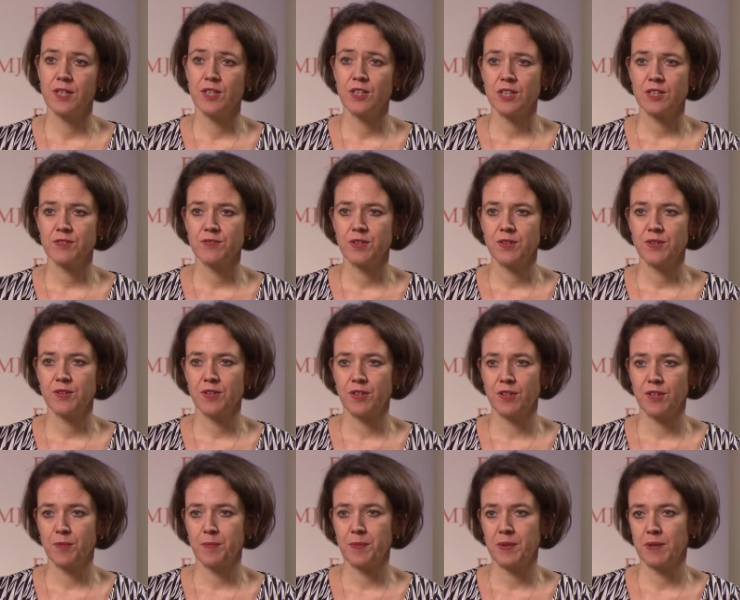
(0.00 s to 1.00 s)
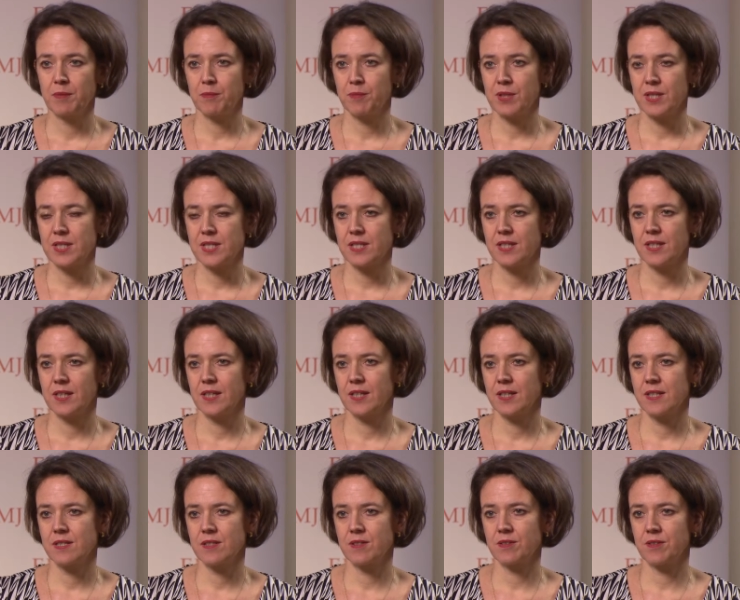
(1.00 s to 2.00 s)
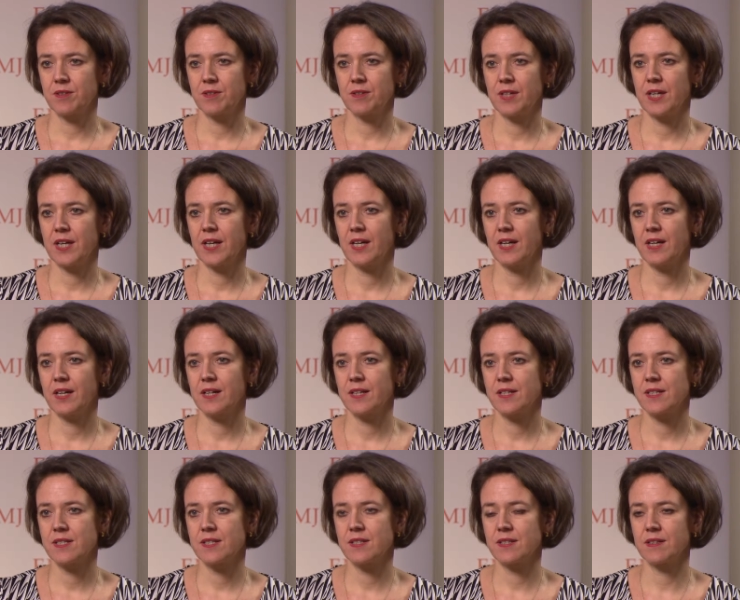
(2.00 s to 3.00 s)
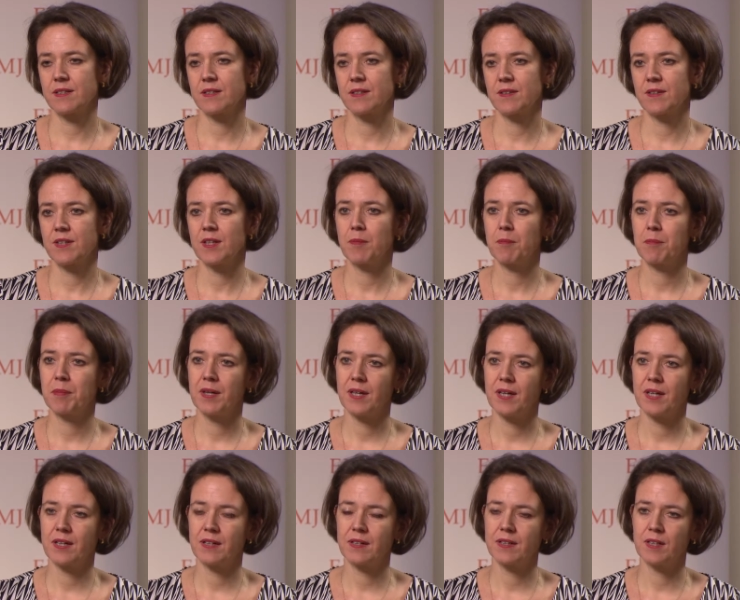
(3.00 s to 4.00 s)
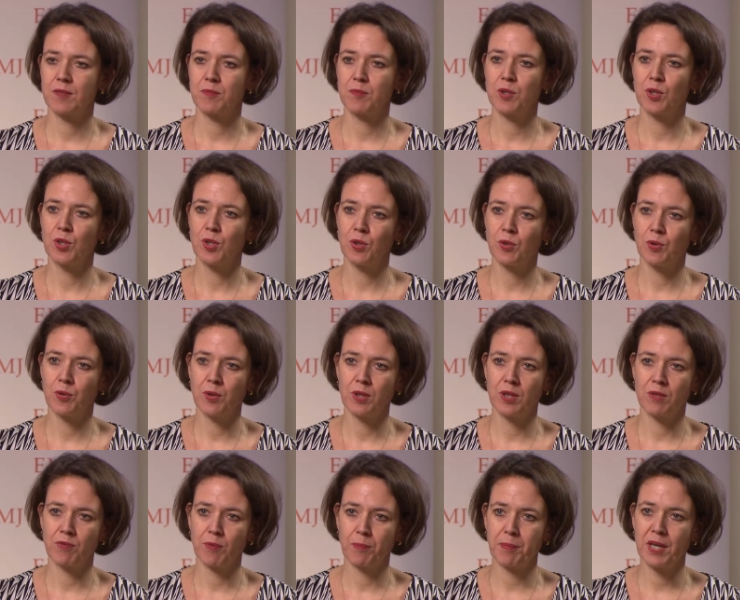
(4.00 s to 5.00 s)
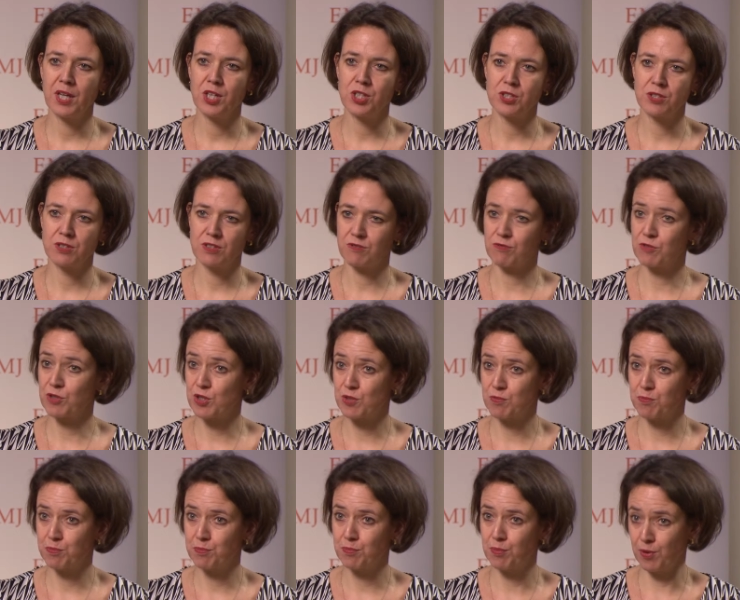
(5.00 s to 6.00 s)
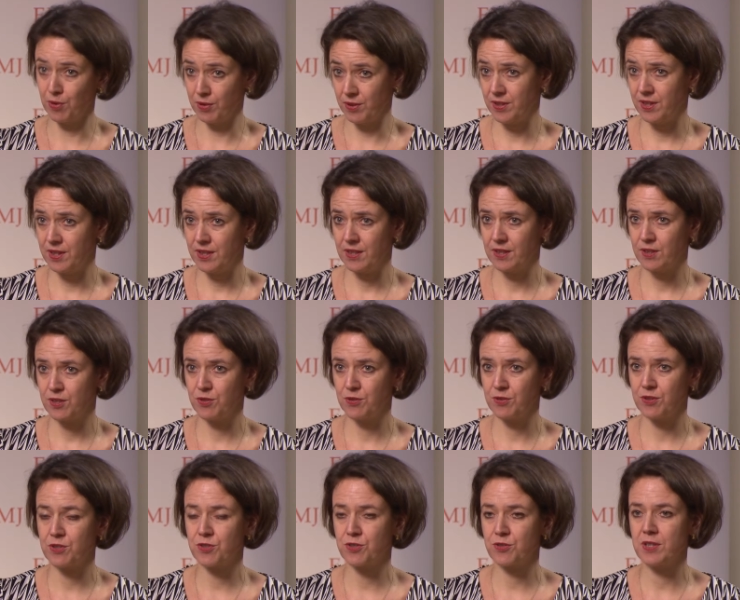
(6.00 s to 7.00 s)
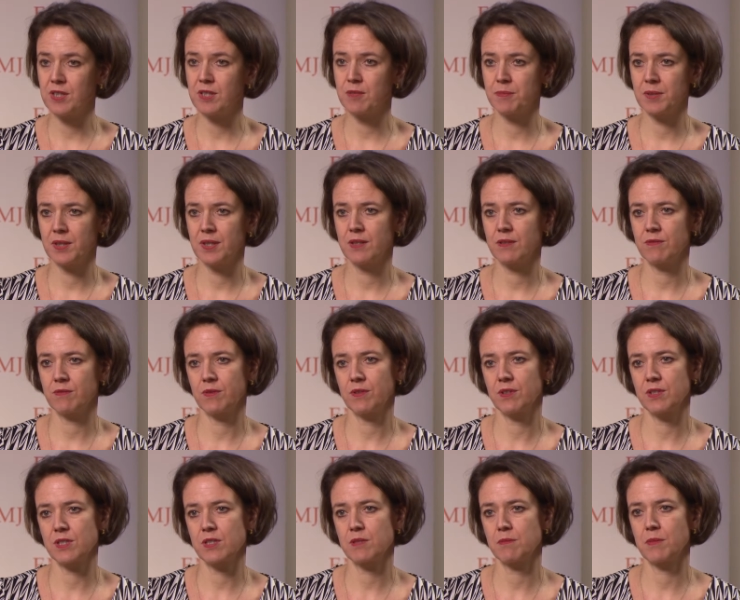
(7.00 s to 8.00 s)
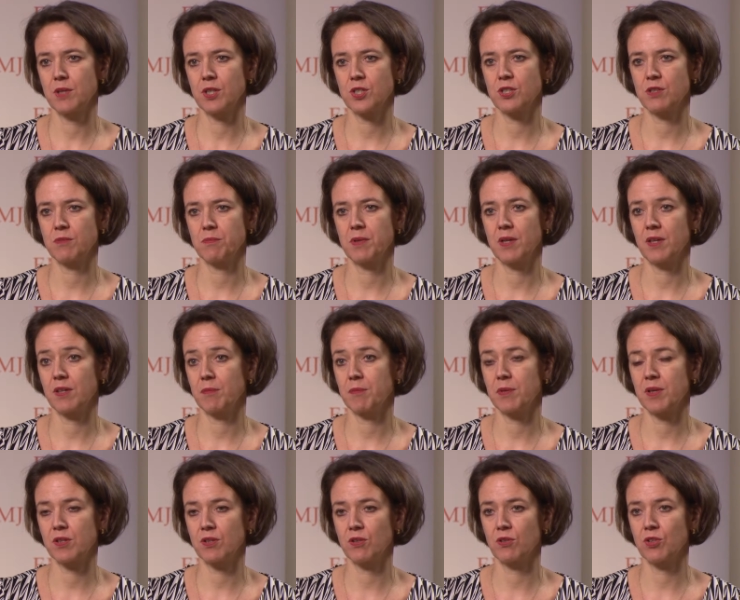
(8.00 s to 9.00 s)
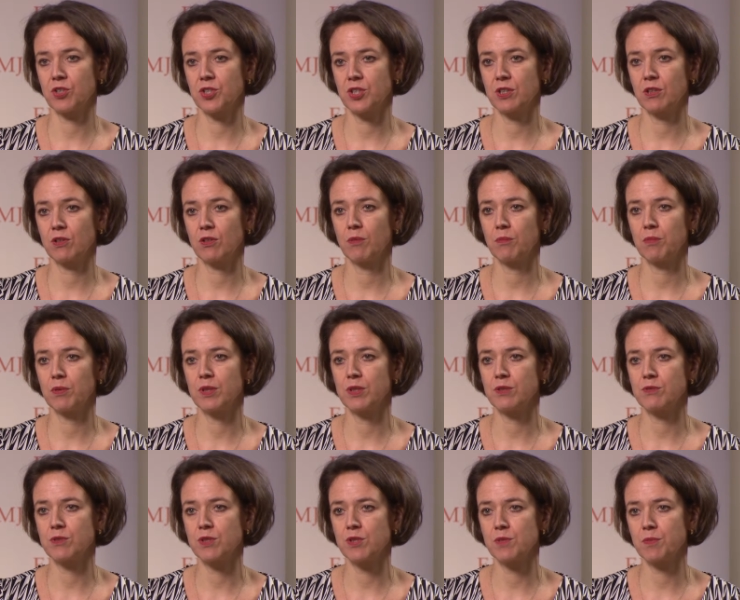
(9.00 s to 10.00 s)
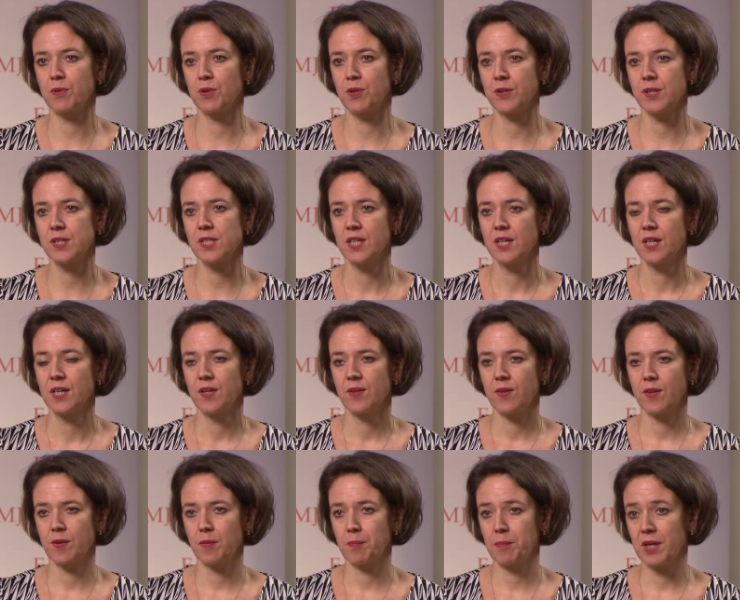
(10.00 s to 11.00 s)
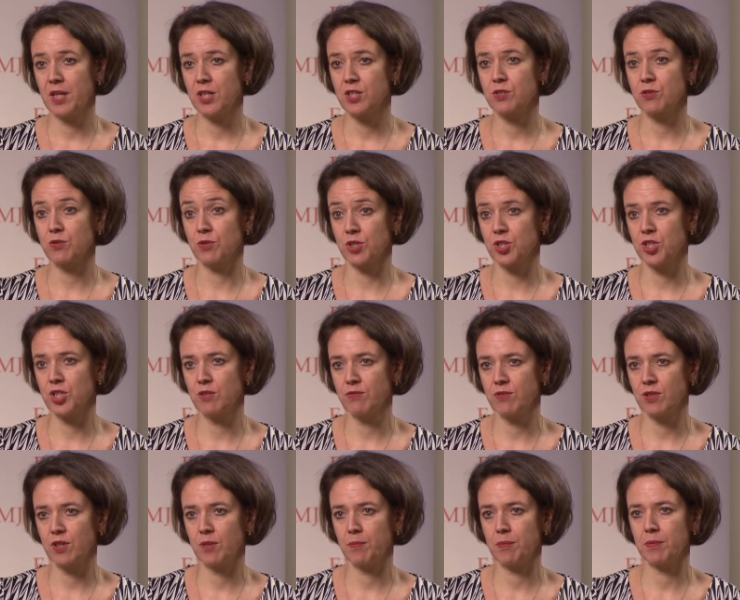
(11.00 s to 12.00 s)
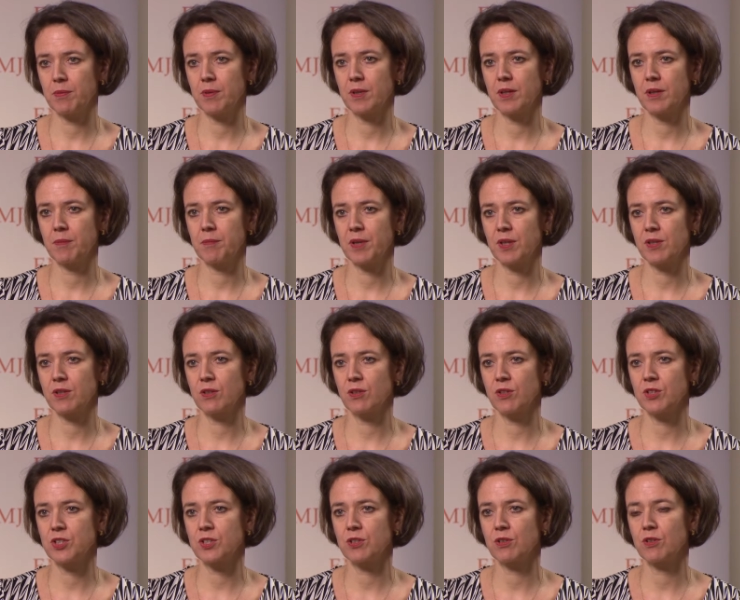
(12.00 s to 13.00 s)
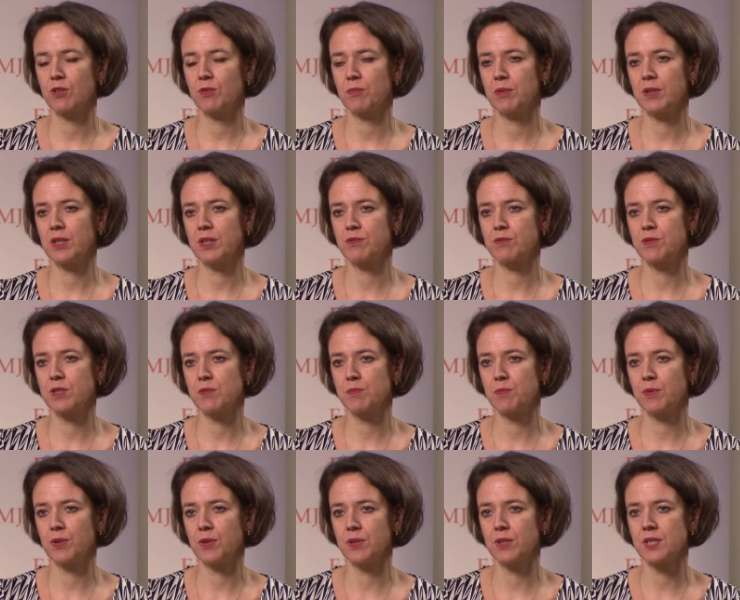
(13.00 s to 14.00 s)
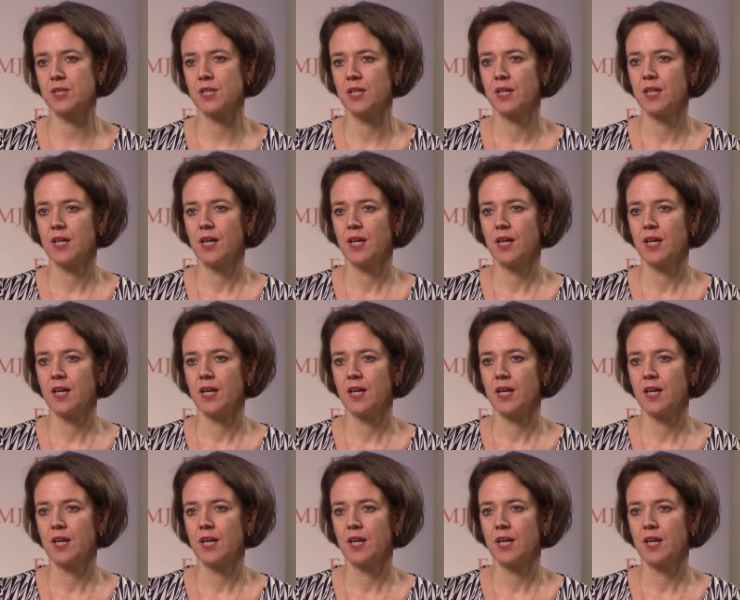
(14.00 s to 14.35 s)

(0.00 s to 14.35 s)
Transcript: neoadjuvant therapy in breast cancer has the impact that we know if a patient is responding to the treatment, and this is measured by the pathological complete response, that the patients who achieve a pathological complete response